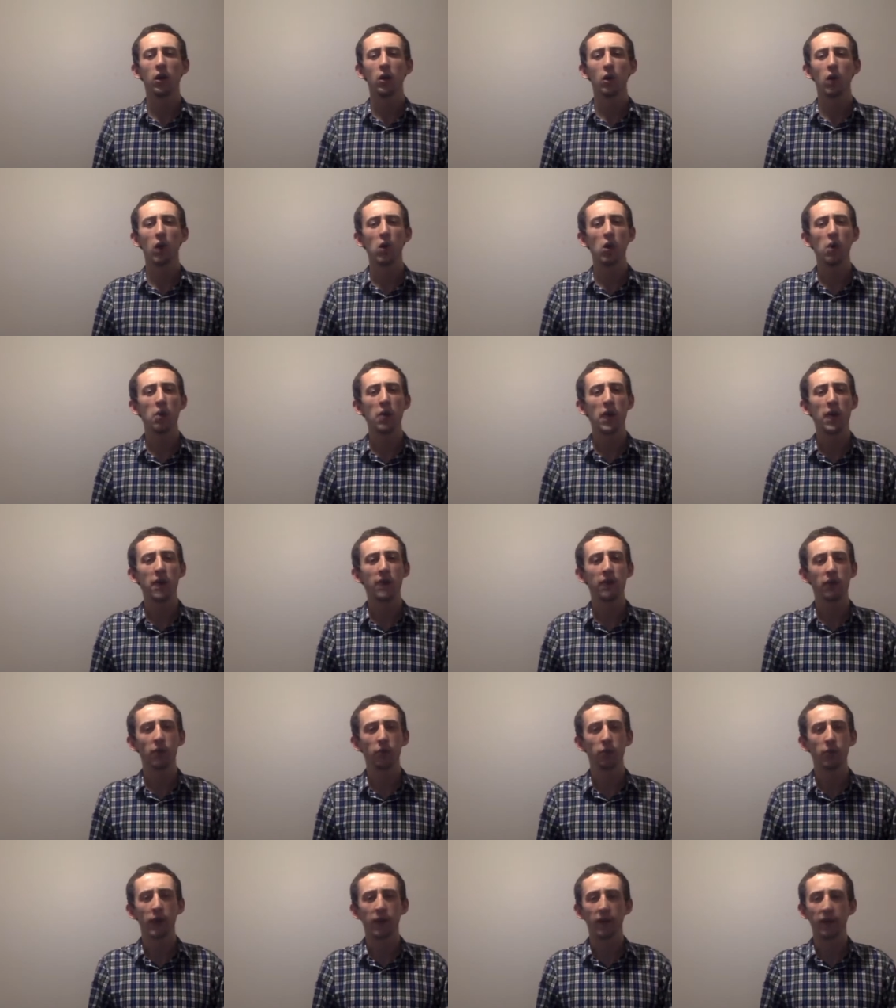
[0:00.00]
Where we may have
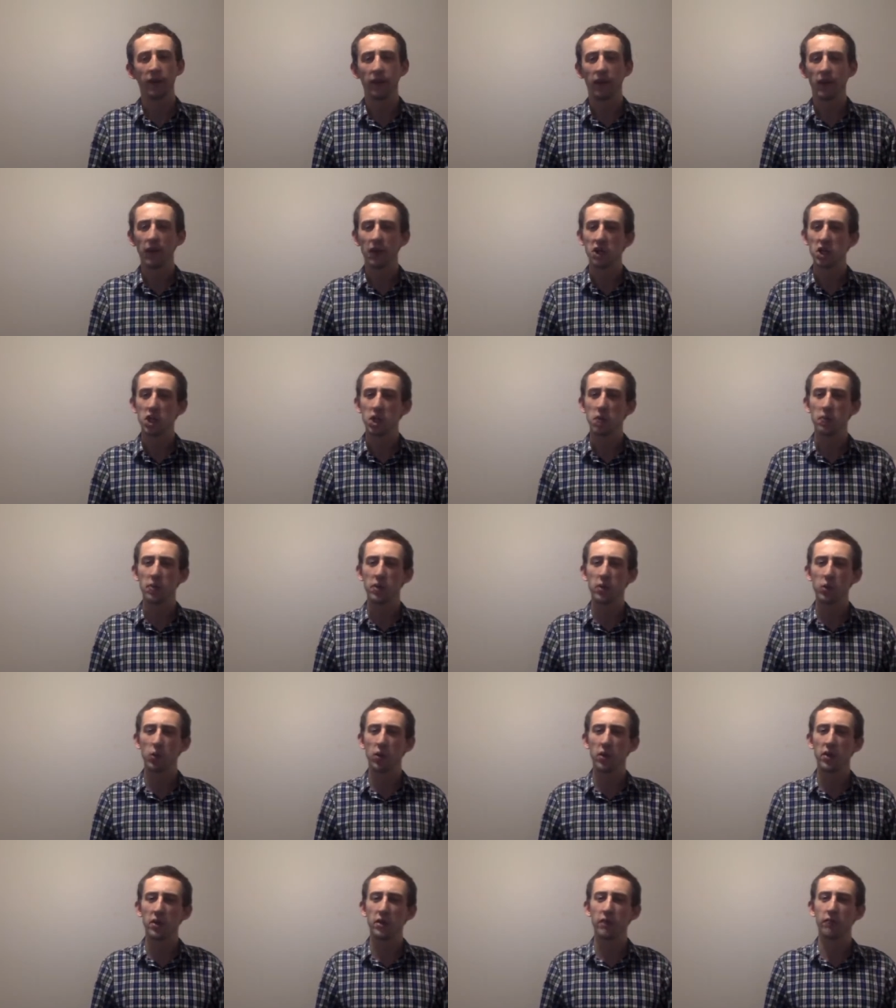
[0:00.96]
expected us to be
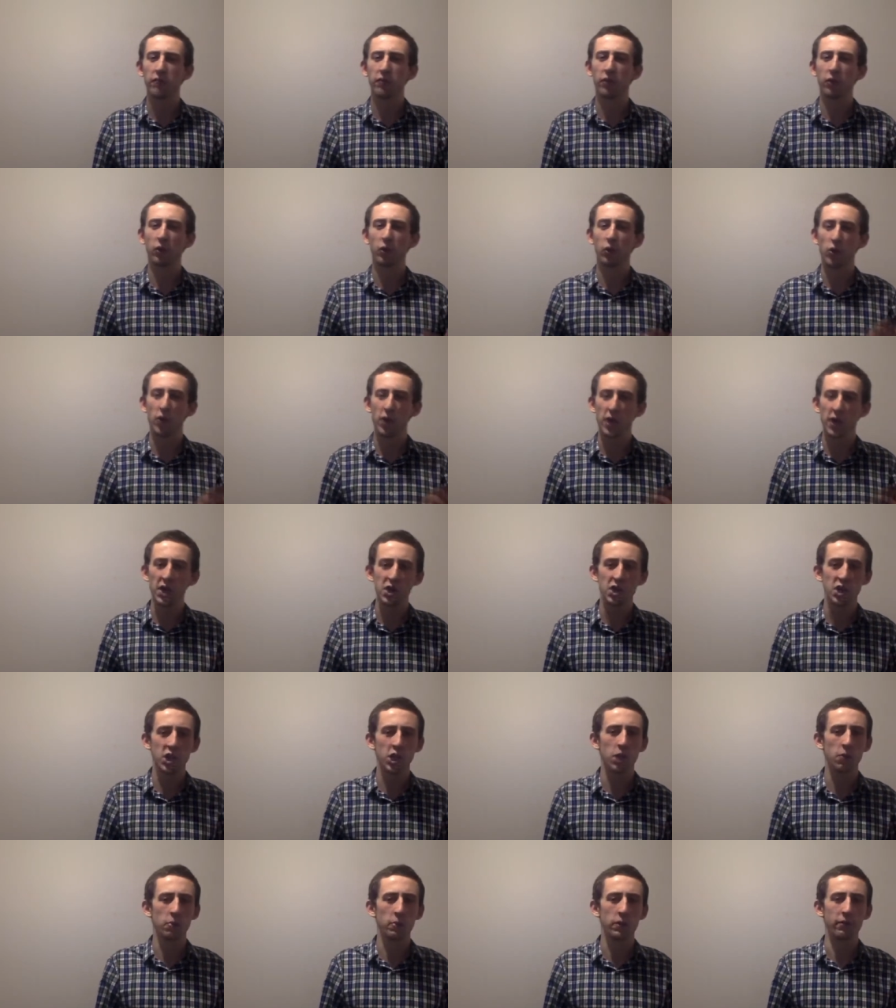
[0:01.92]
waiting for
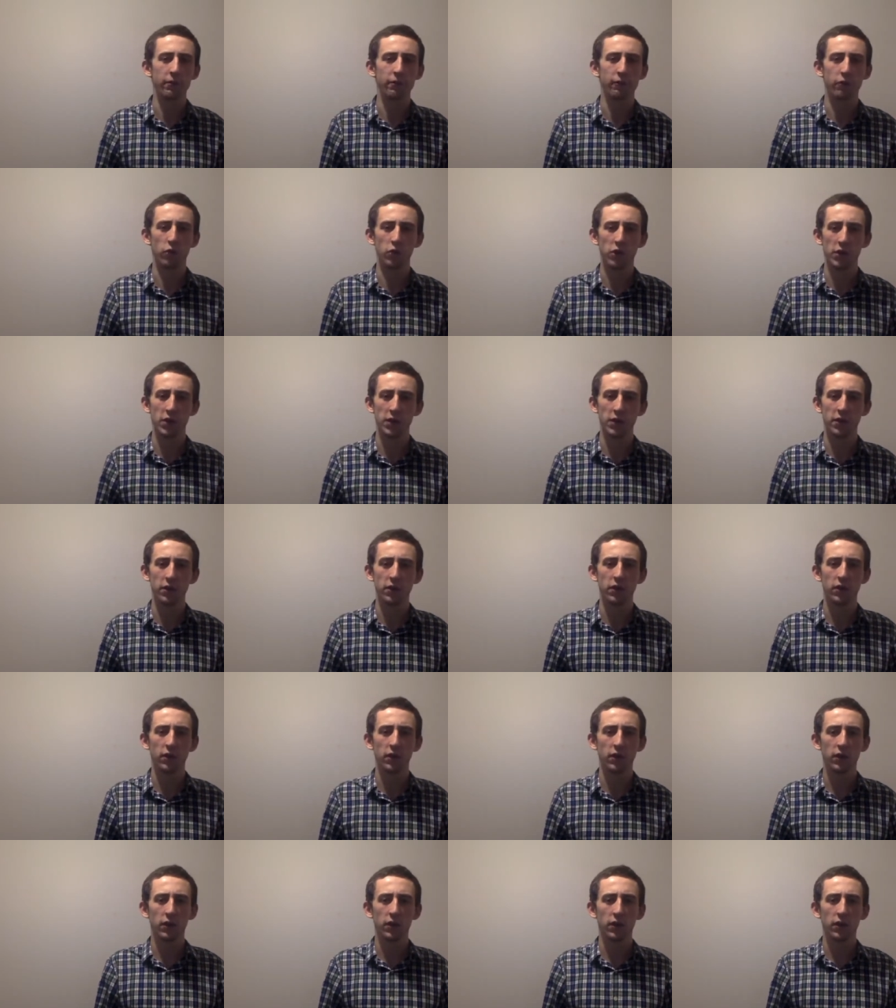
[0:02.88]
creation to be freed,
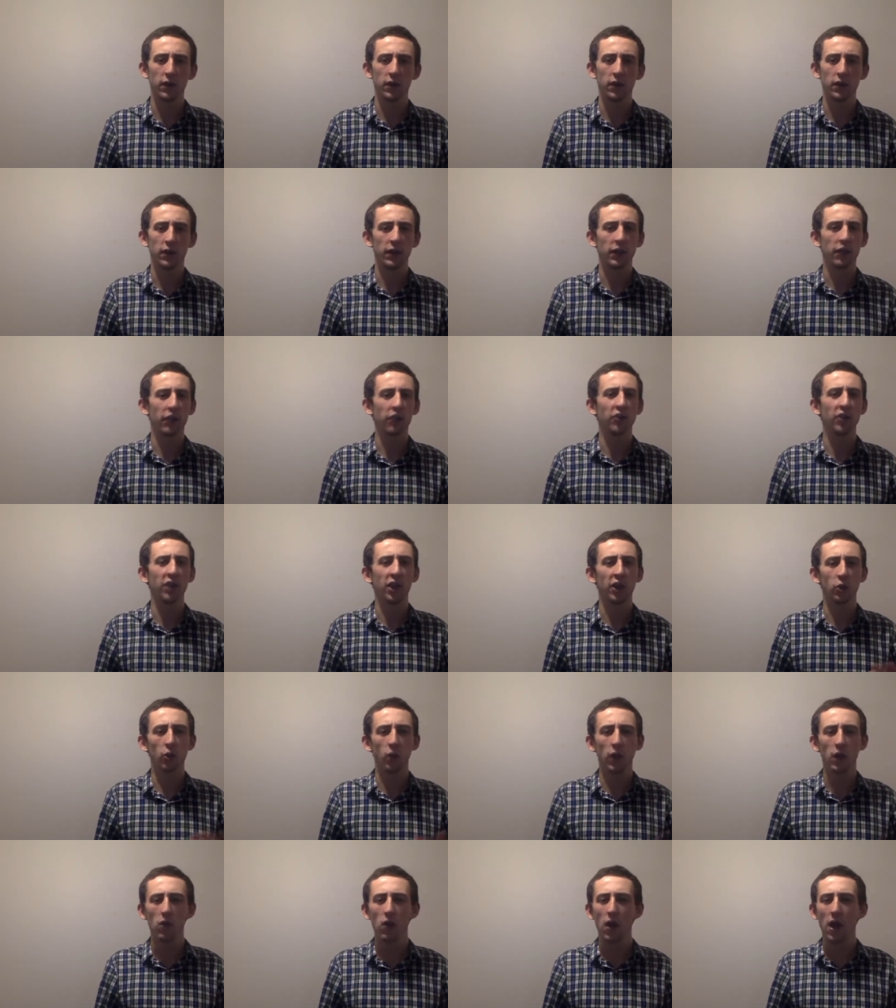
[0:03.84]
it's the
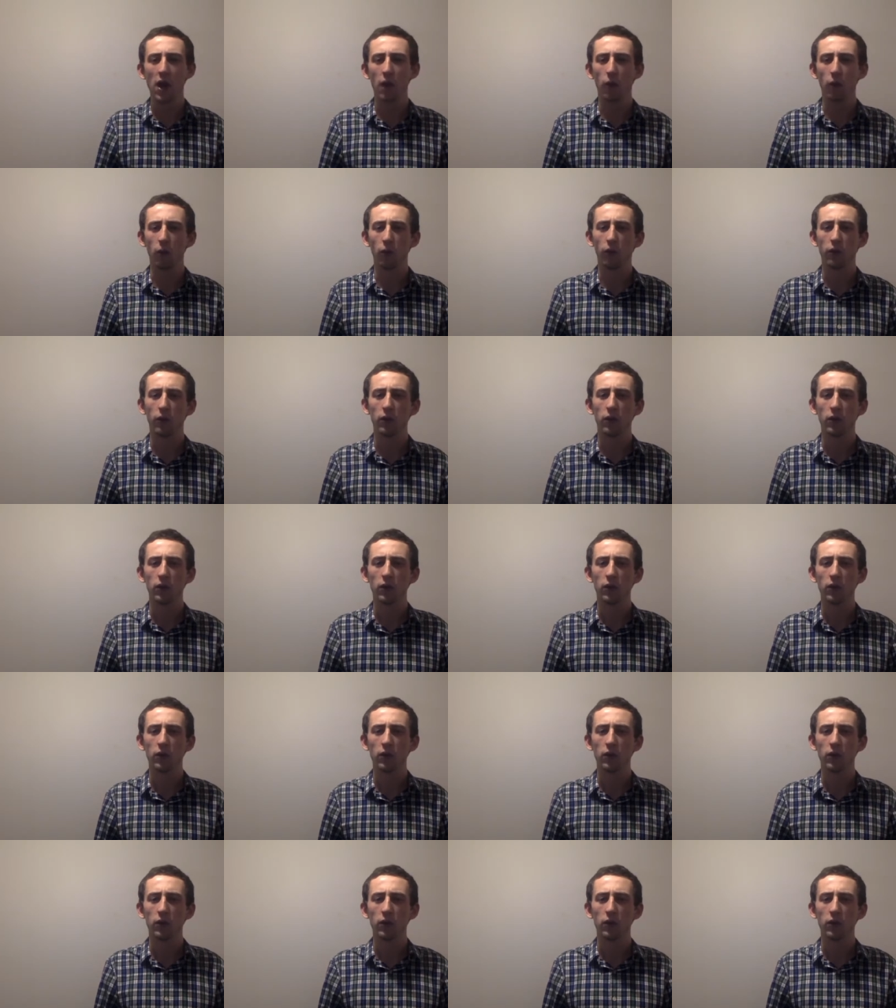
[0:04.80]
other way around.